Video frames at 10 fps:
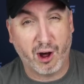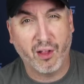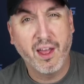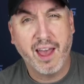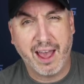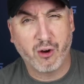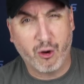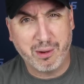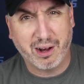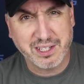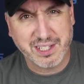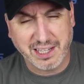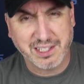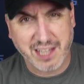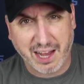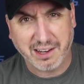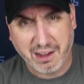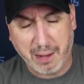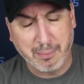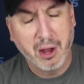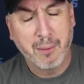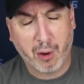all at OmahaSteaks.com.